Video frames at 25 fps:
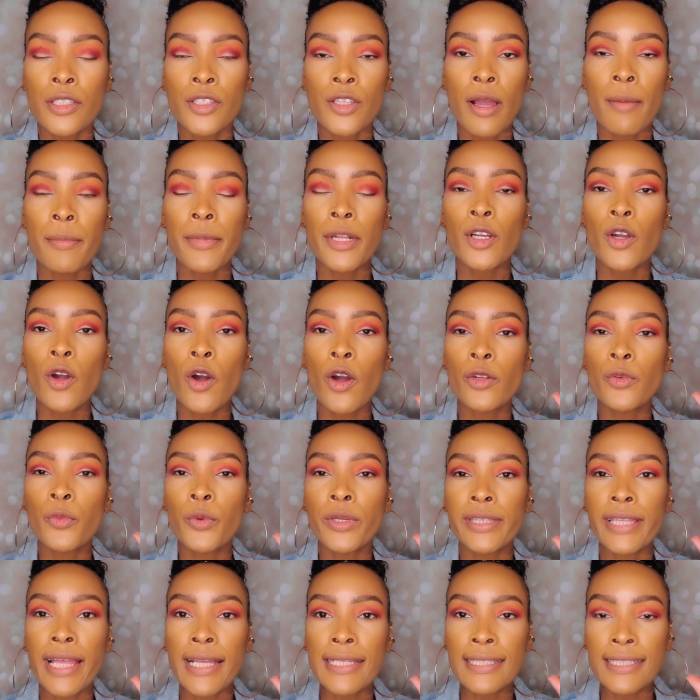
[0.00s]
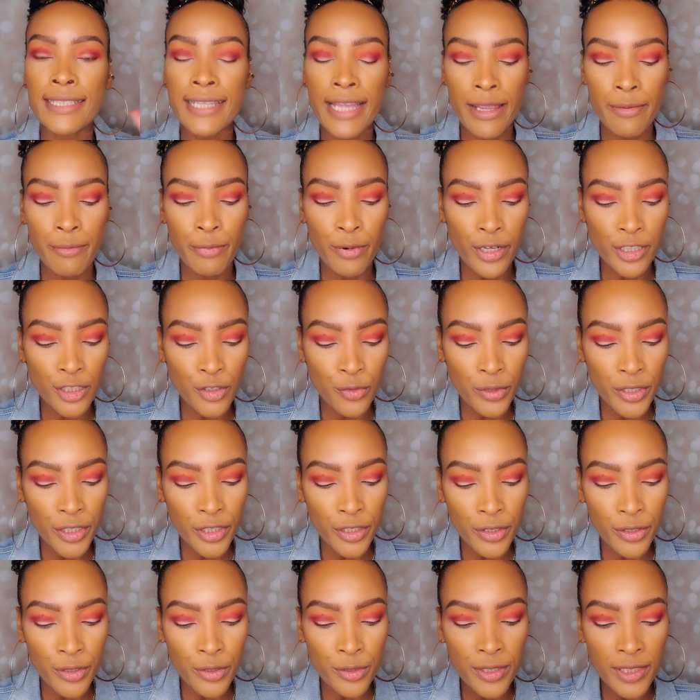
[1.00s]
So I'm gonna go in with that same brush we
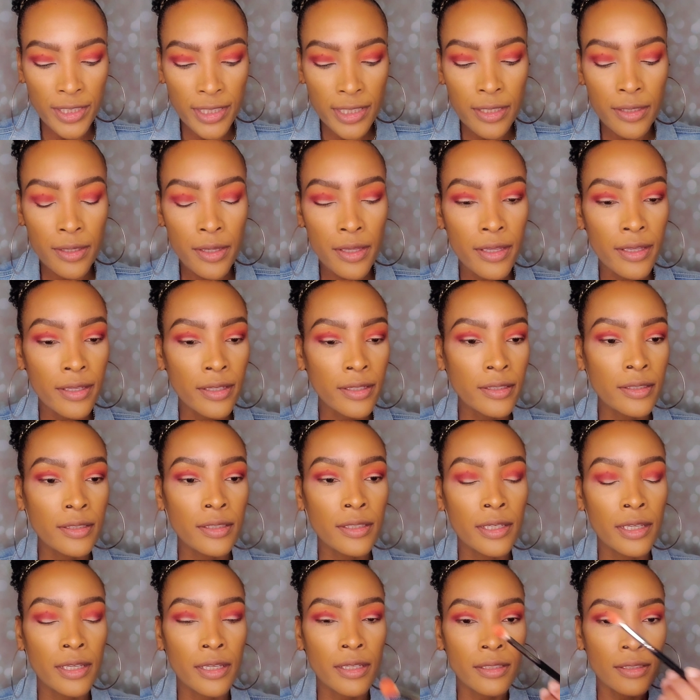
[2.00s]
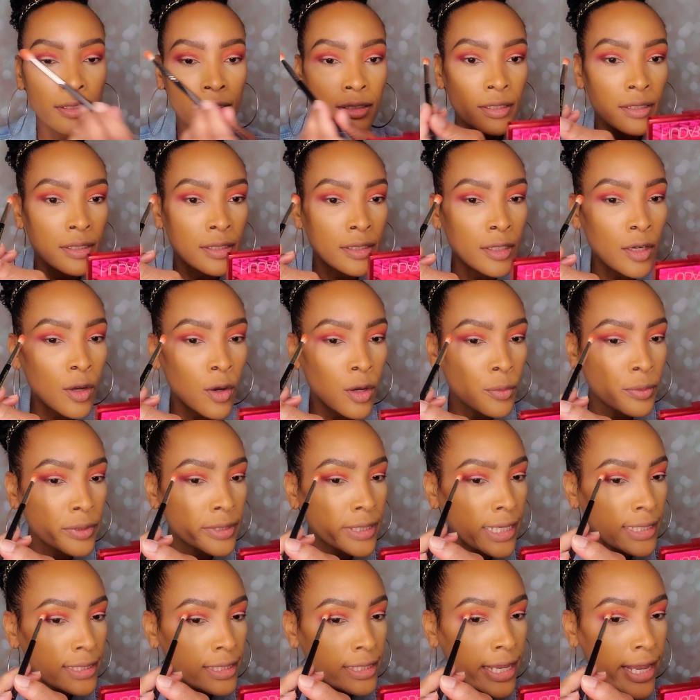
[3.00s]
used and go in with
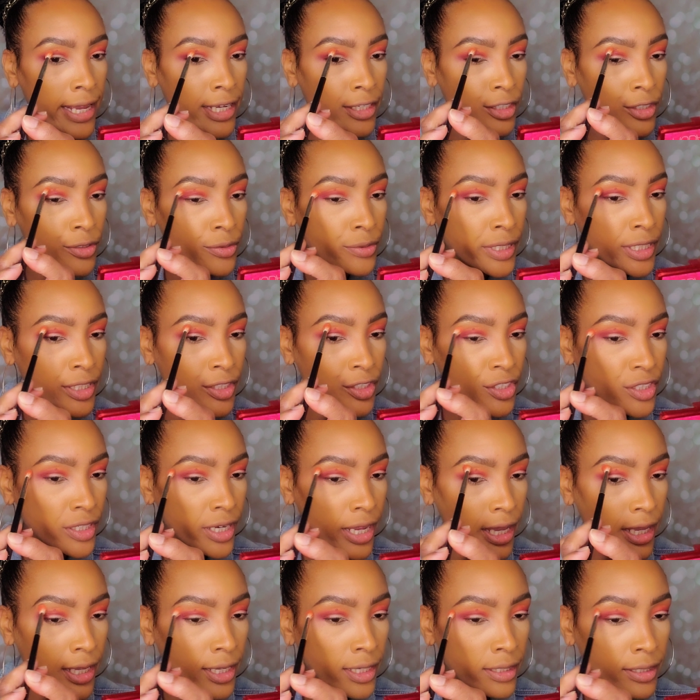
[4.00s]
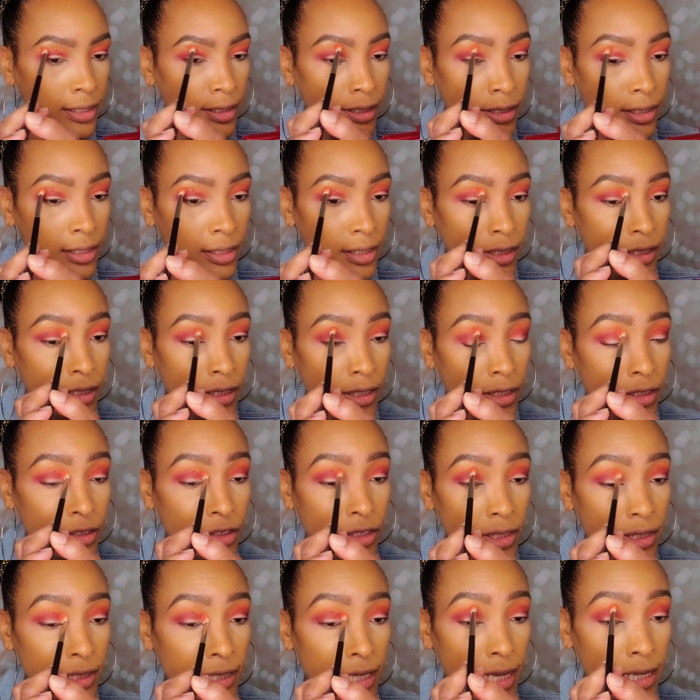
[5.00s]
that tangerine shade.
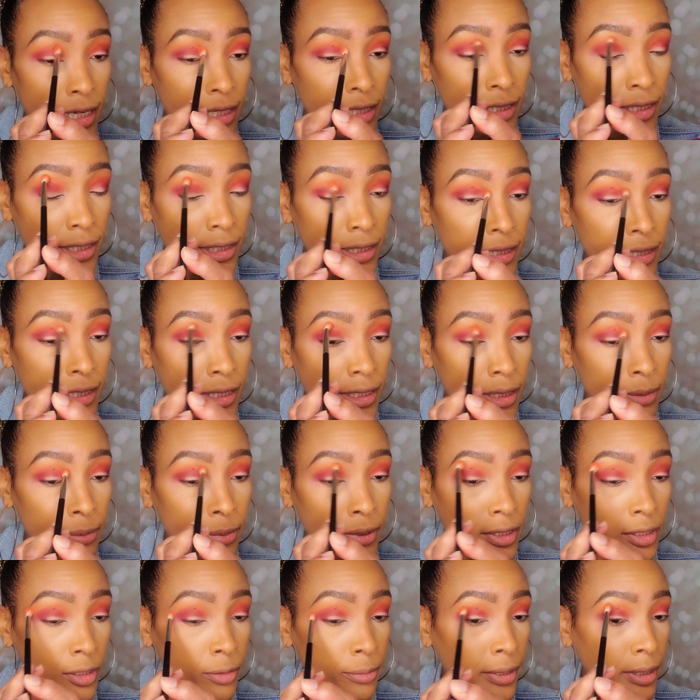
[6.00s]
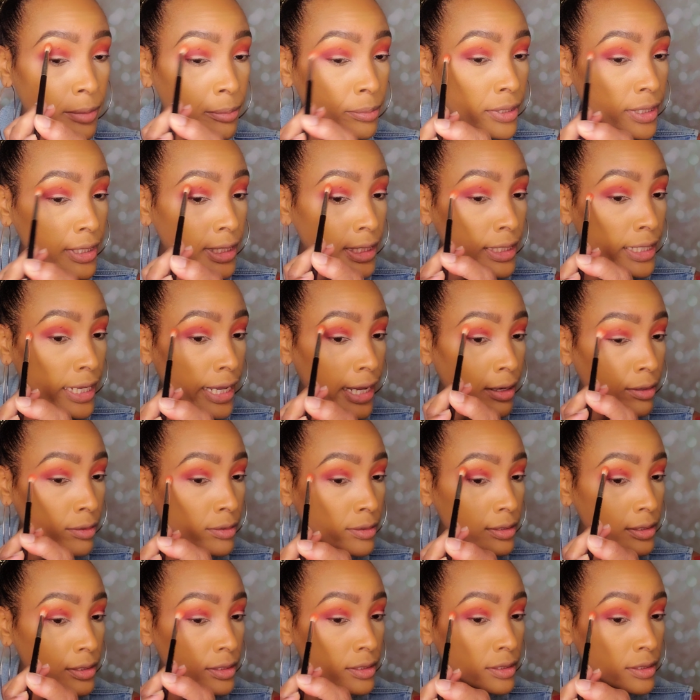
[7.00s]
Just kind of clean it up a little bit, blend out